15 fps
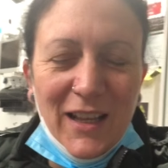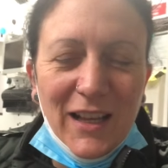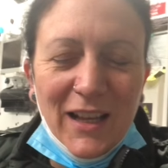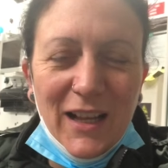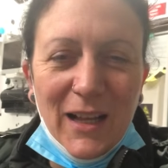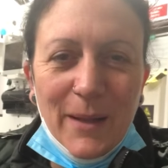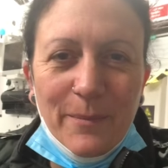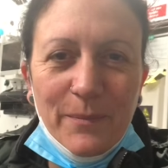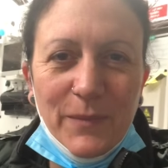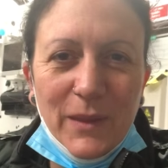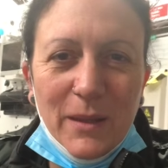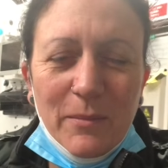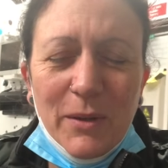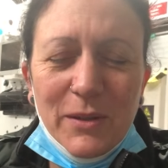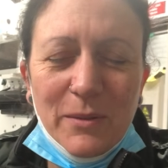the
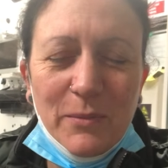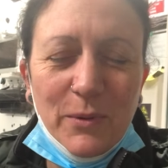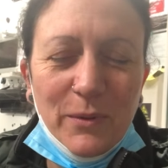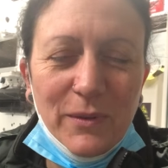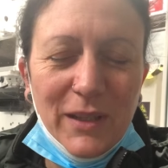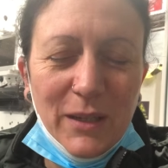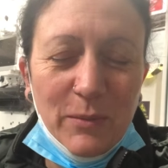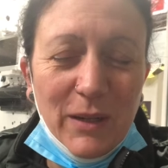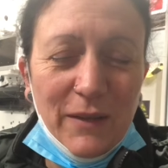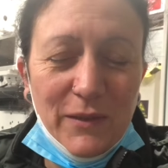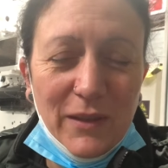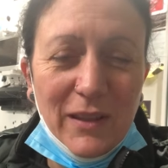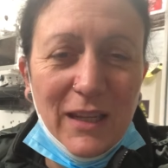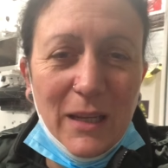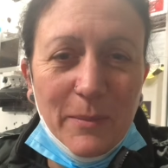most important thing we have to
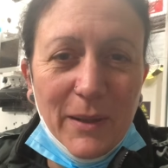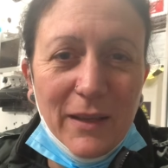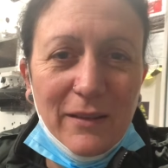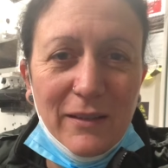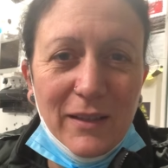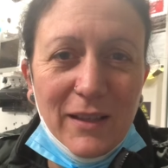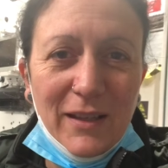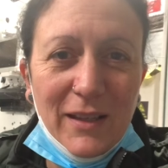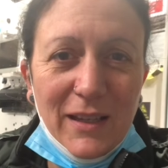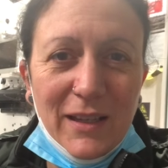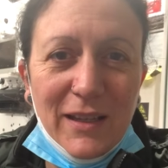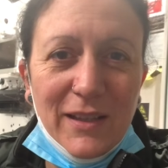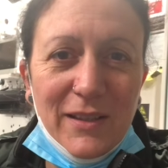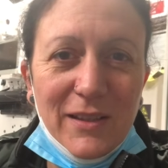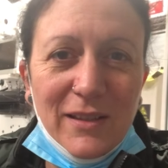think about
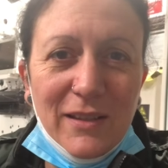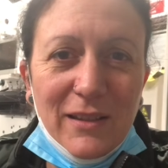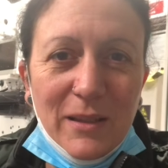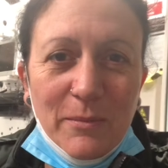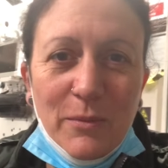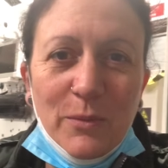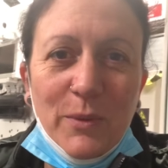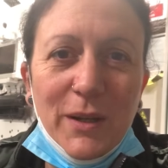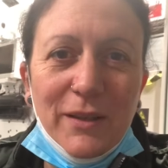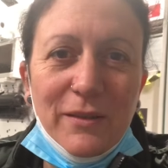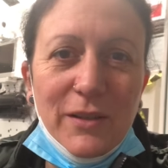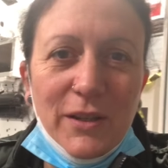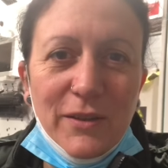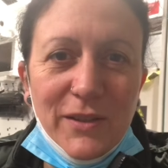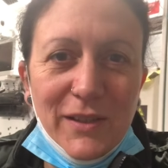is, number one,
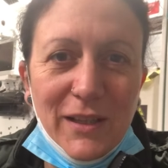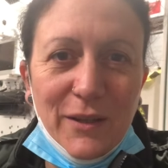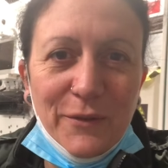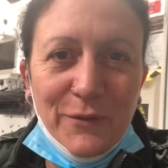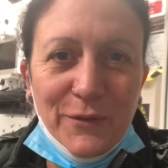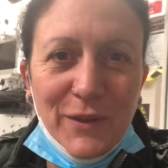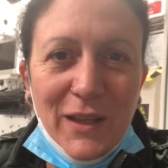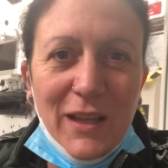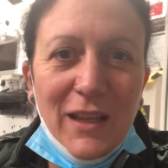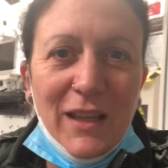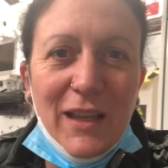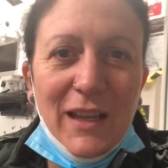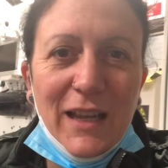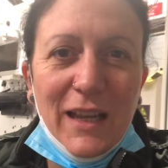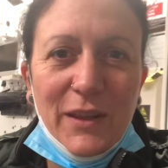yourself,
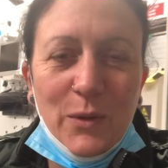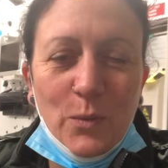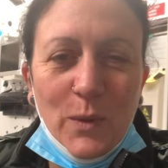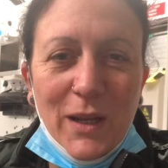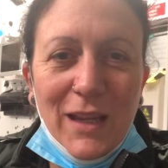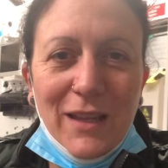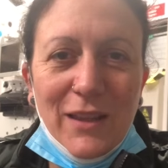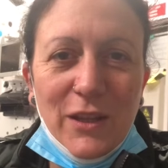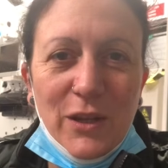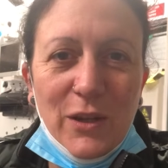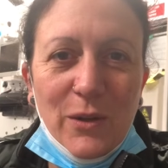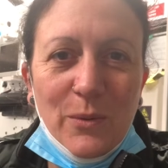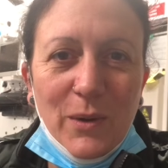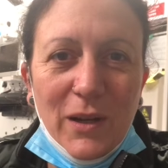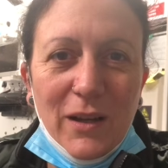and the way that
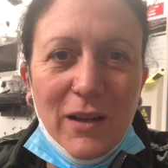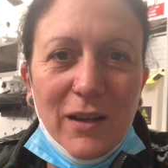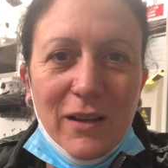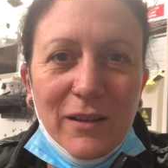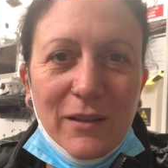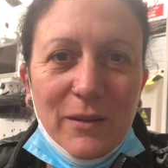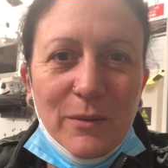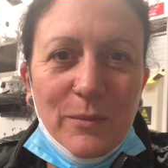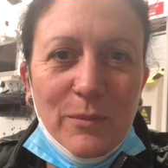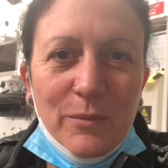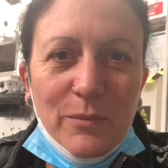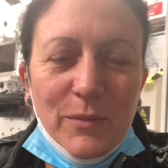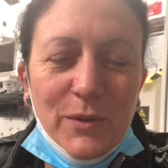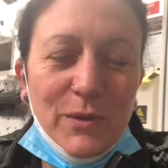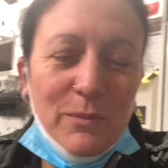you are
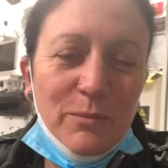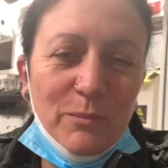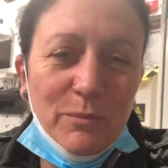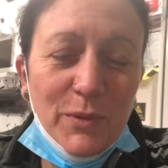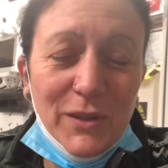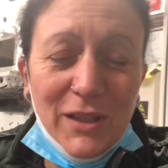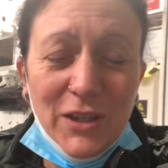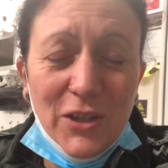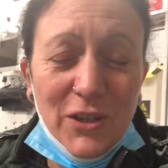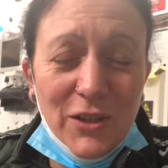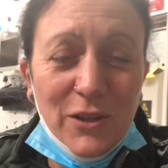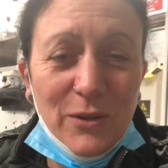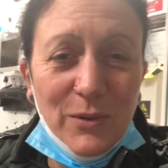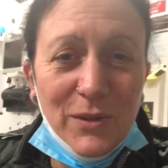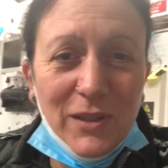positioning
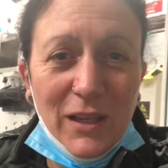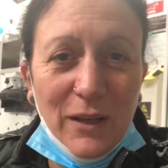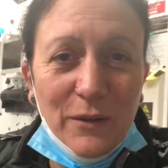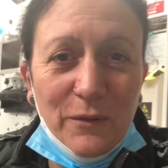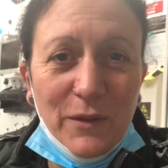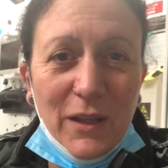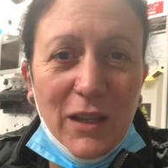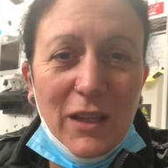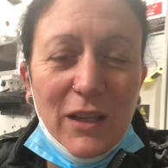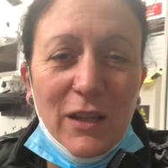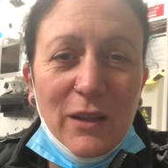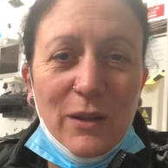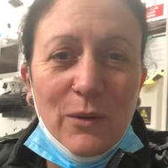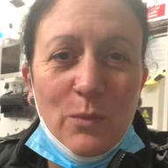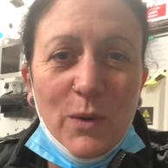yourself
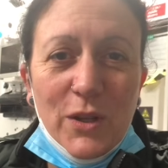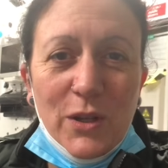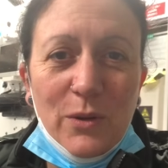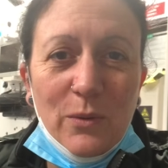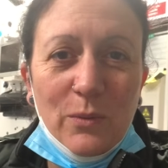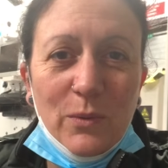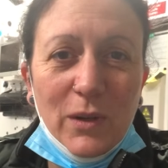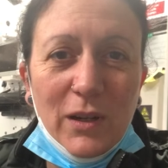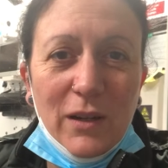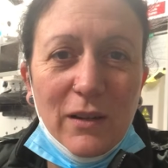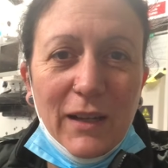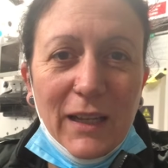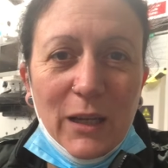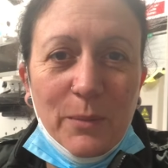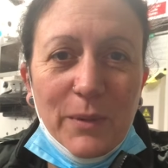when you are
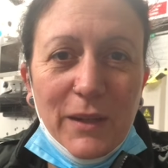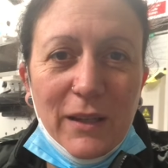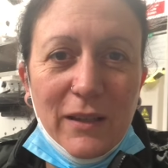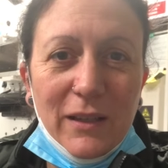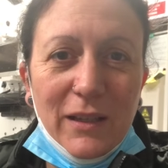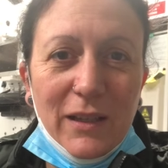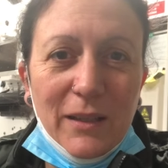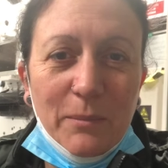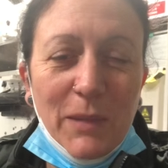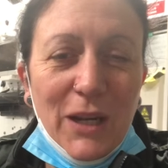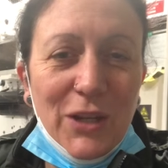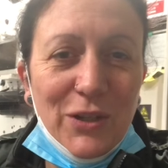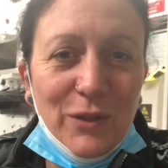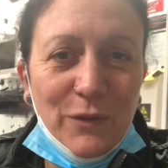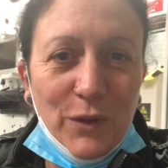helping a
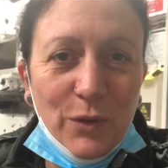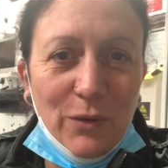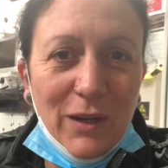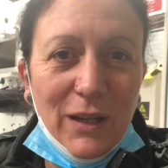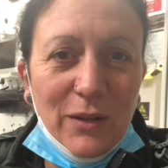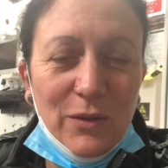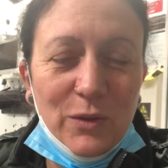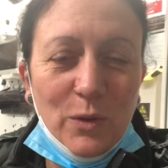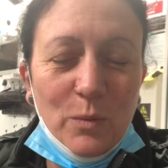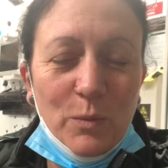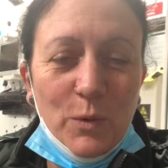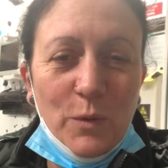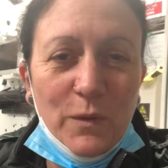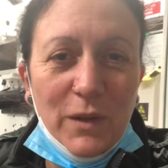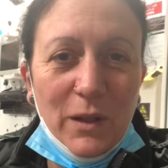patient off the ground or
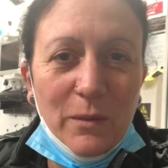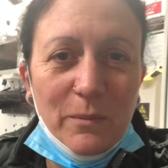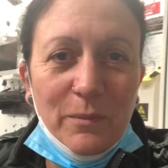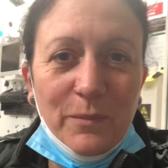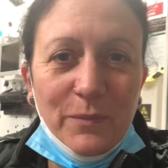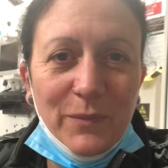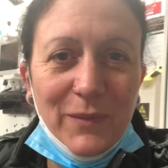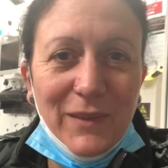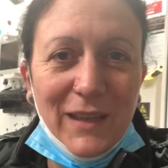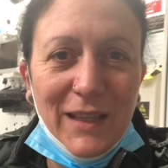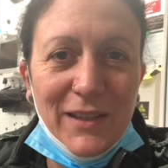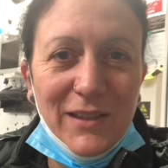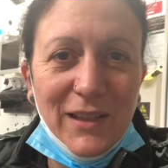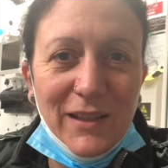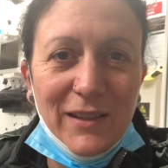moving them, that
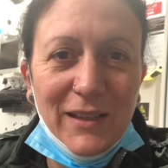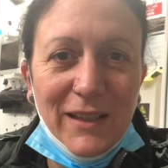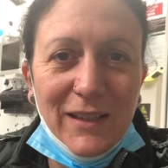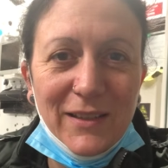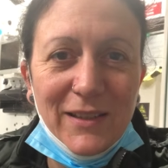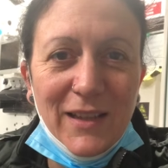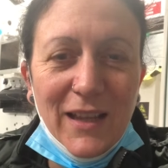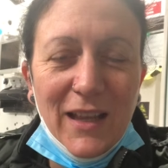side of things.